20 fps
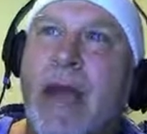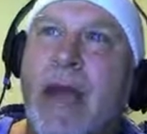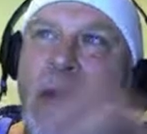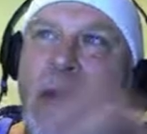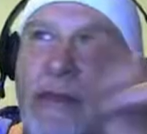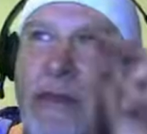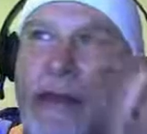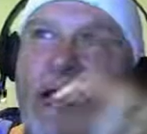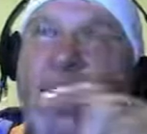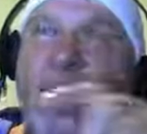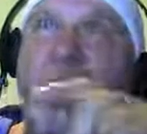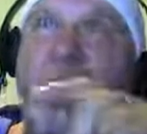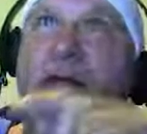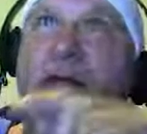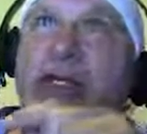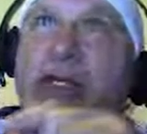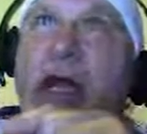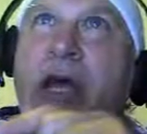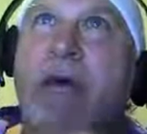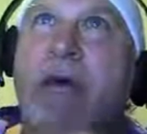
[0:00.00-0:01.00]
And then I'm going
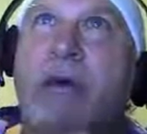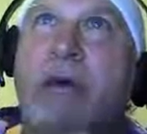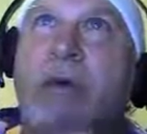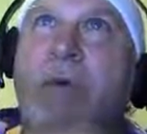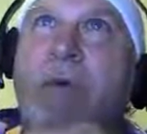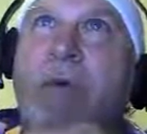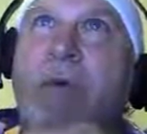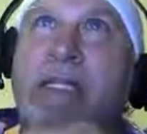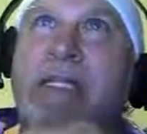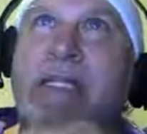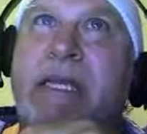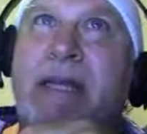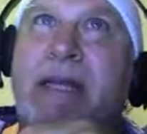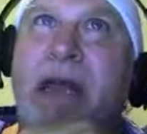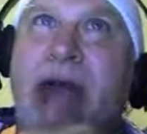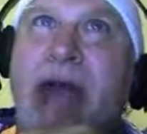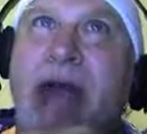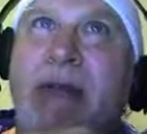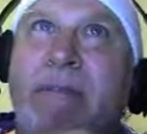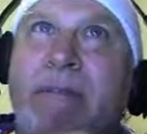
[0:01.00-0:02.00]
to show you what's going
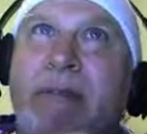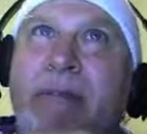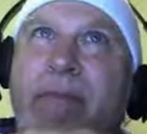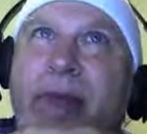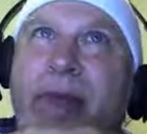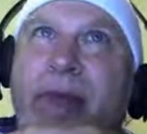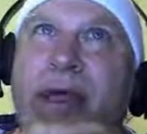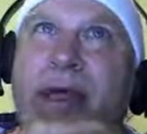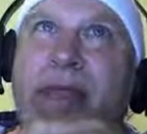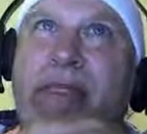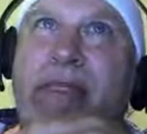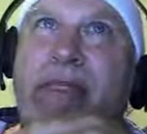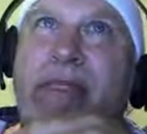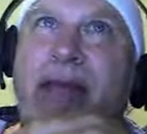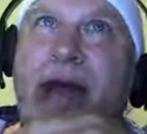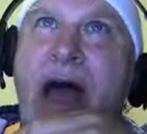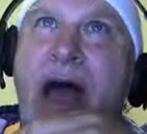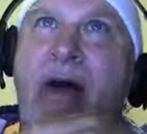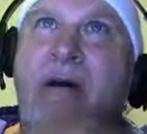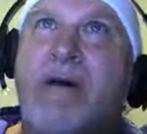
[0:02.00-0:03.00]
to happen, because
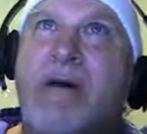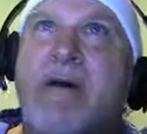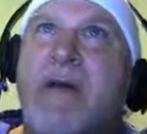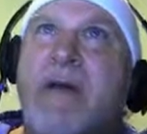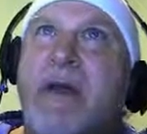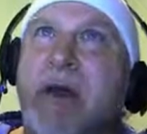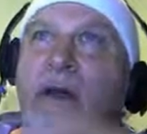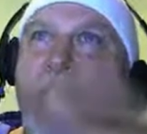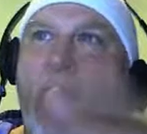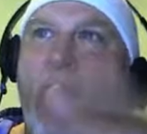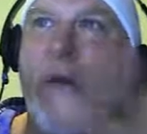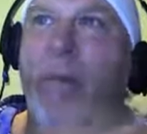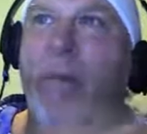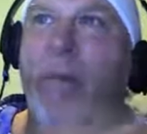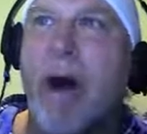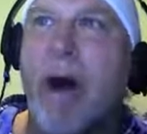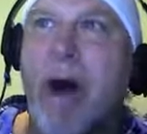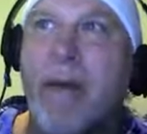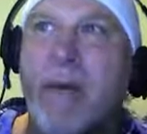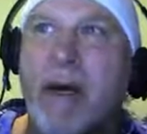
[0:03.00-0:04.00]
now
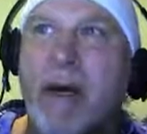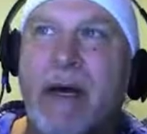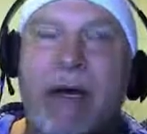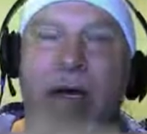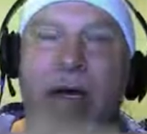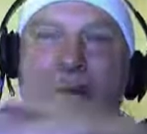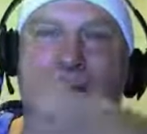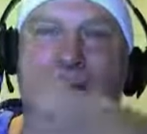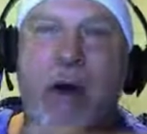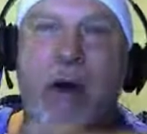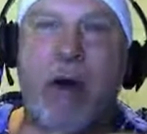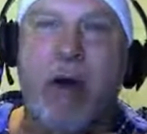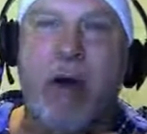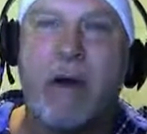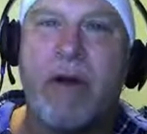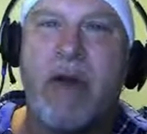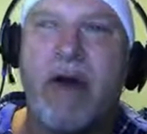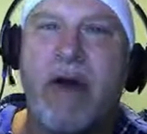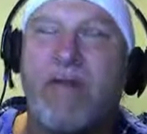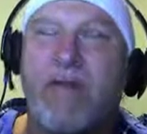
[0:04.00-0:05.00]
Obama and
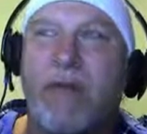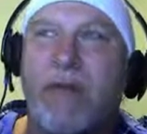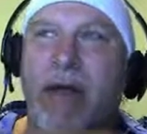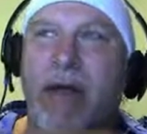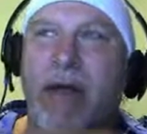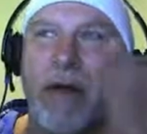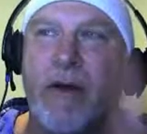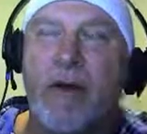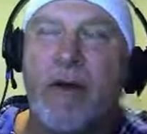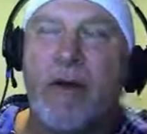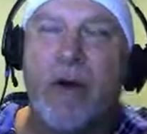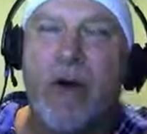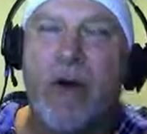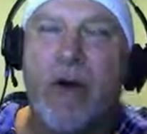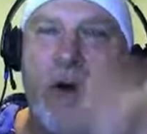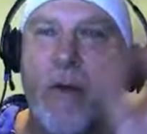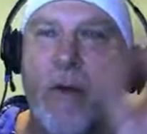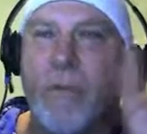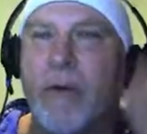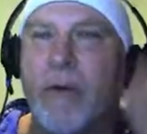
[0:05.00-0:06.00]
our government are